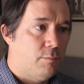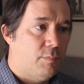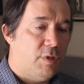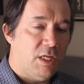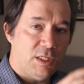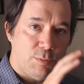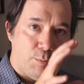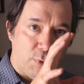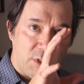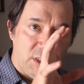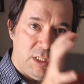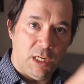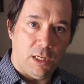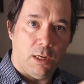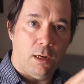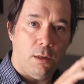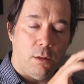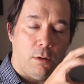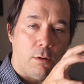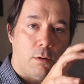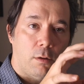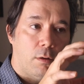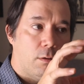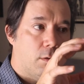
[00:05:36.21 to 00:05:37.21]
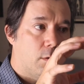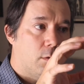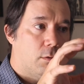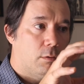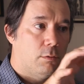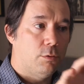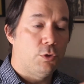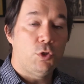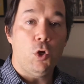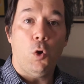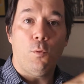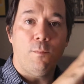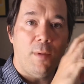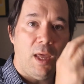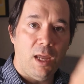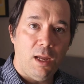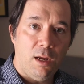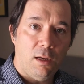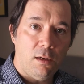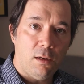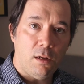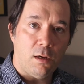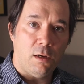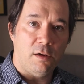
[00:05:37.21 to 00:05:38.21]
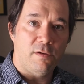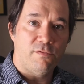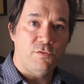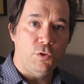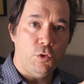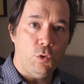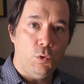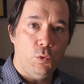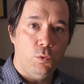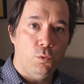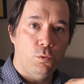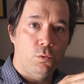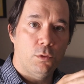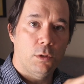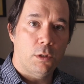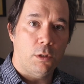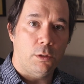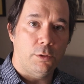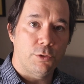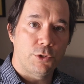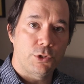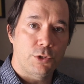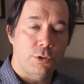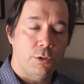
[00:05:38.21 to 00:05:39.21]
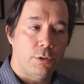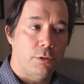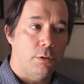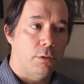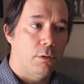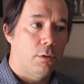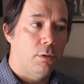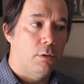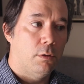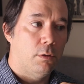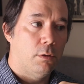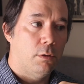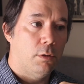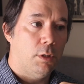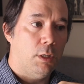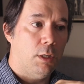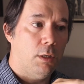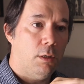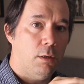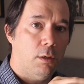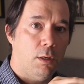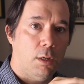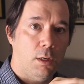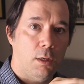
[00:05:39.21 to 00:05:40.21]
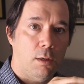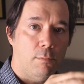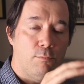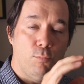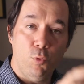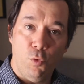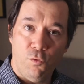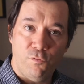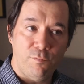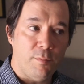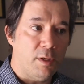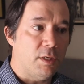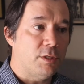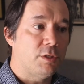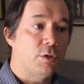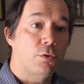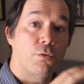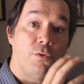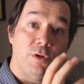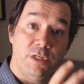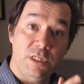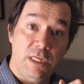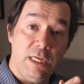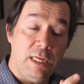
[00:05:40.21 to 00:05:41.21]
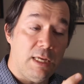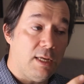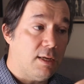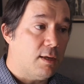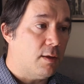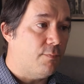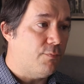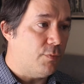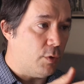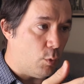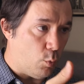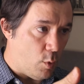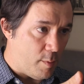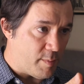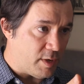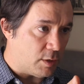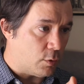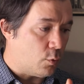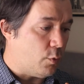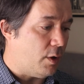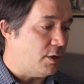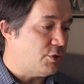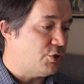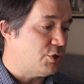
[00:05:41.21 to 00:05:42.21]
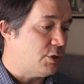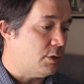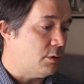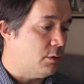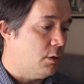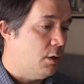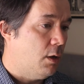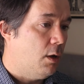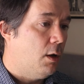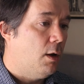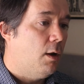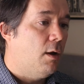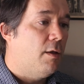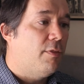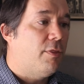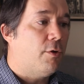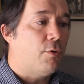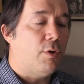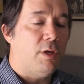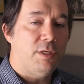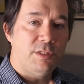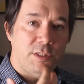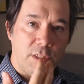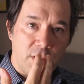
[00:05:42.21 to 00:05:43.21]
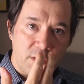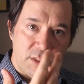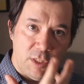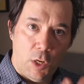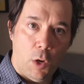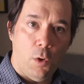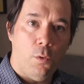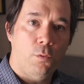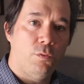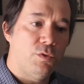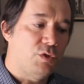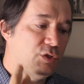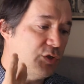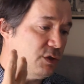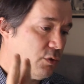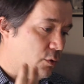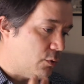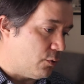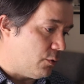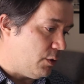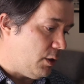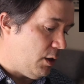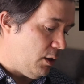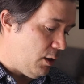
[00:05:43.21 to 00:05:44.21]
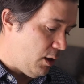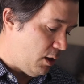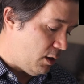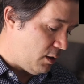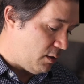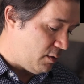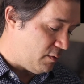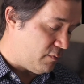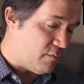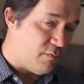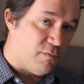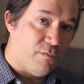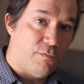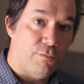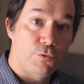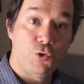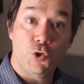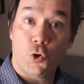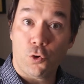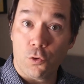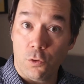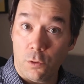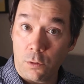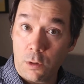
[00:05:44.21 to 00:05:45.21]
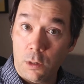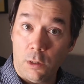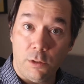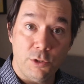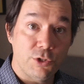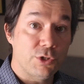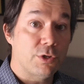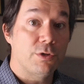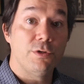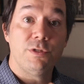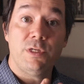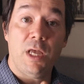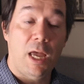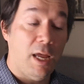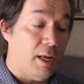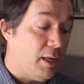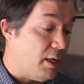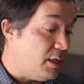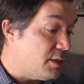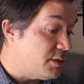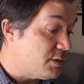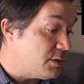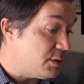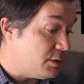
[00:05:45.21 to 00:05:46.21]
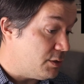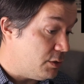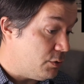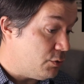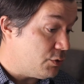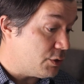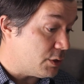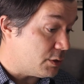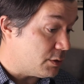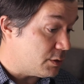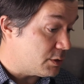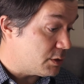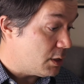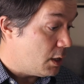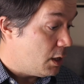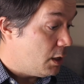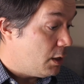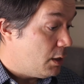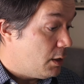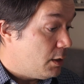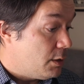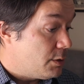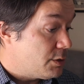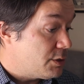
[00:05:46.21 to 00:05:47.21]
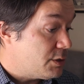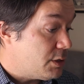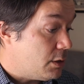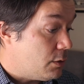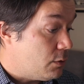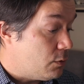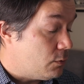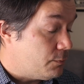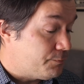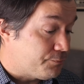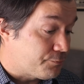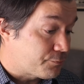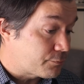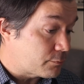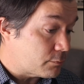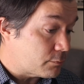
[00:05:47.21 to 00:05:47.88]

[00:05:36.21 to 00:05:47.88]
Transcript: this particular domain of new culture movement critique, the women question, there is its own story of journal cultures and institutions. So